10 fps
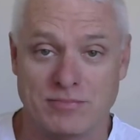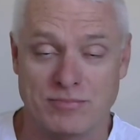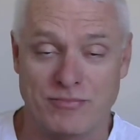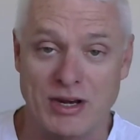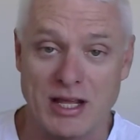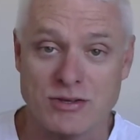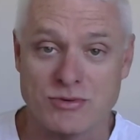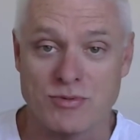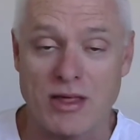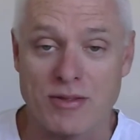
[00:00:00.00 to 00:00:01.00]

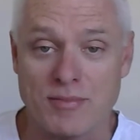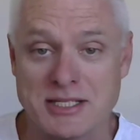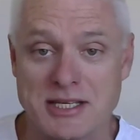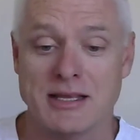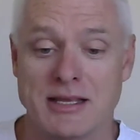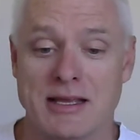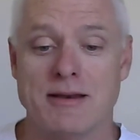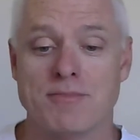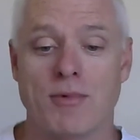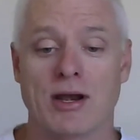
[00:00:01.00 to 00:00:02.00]
videos rather than me sitting
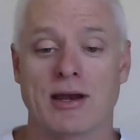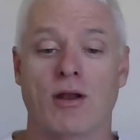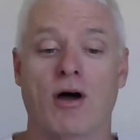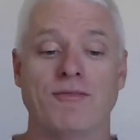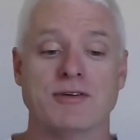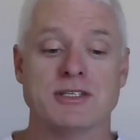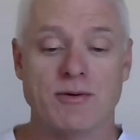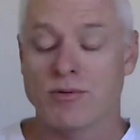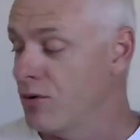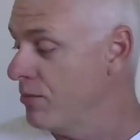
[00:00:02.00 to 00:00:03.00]
in my little office
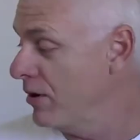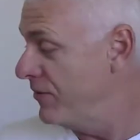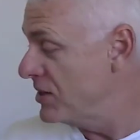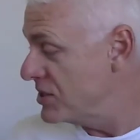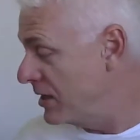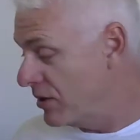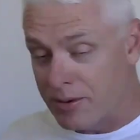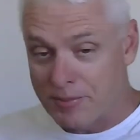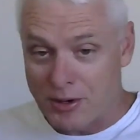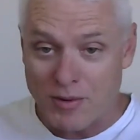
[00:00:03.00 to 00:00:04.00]
here with all my fishing
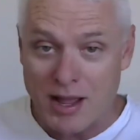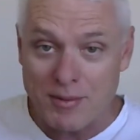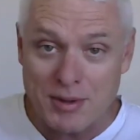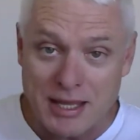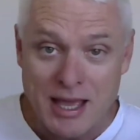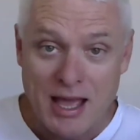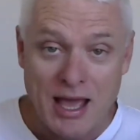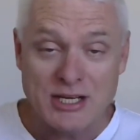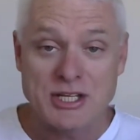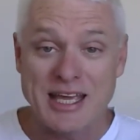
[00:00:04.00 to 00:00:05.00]
equipment around me.
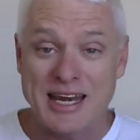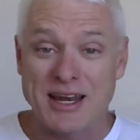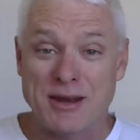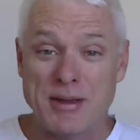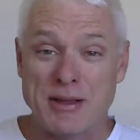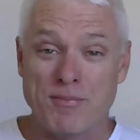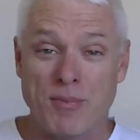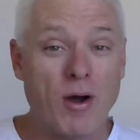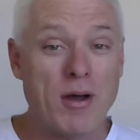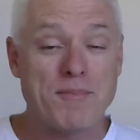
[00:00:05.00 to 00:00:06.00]
Actually get out in the big,
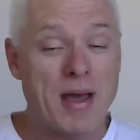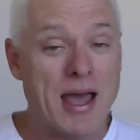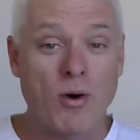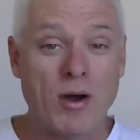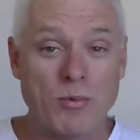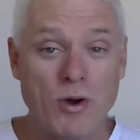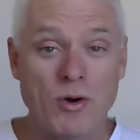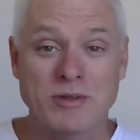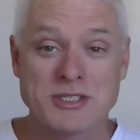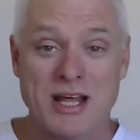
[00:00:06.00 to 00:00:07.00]
bad, wide world
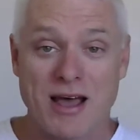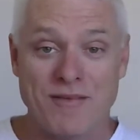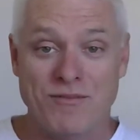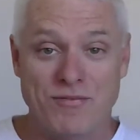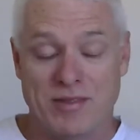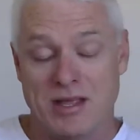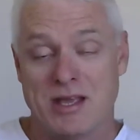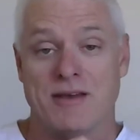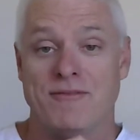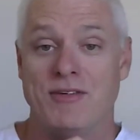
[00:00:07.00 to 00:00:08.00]
and start
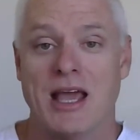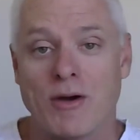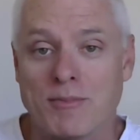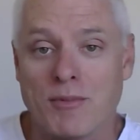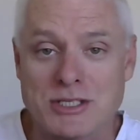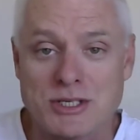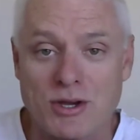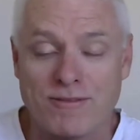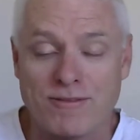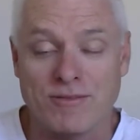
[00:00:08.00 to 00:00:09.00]
videoing
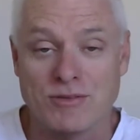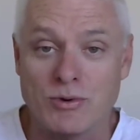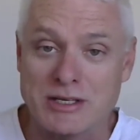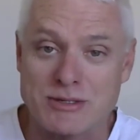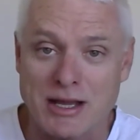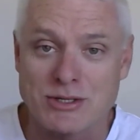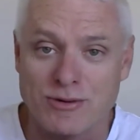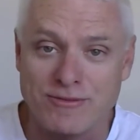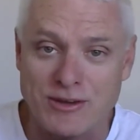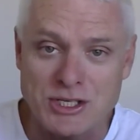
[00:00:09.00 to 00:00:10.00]
myself doing some actual
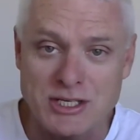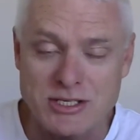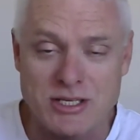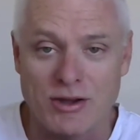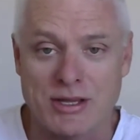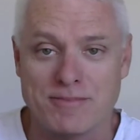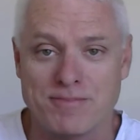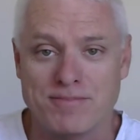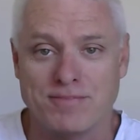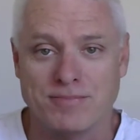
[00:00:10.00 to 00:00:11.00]
fishing, so I can
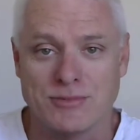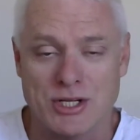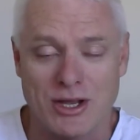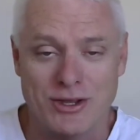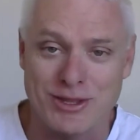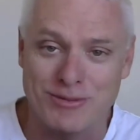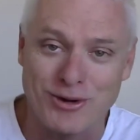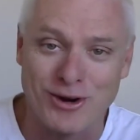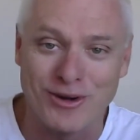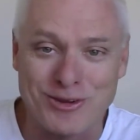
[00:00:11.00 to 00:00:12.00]
show you that
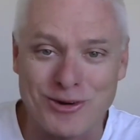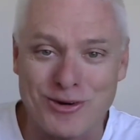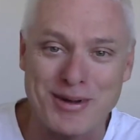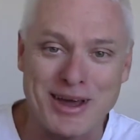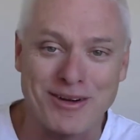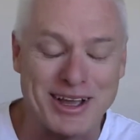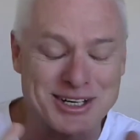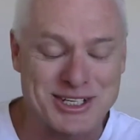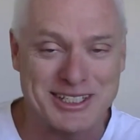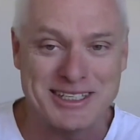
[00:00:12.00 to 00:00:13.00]
what I talk about, I
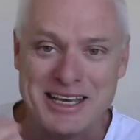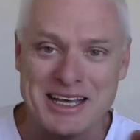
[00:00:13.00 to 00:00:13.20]
actually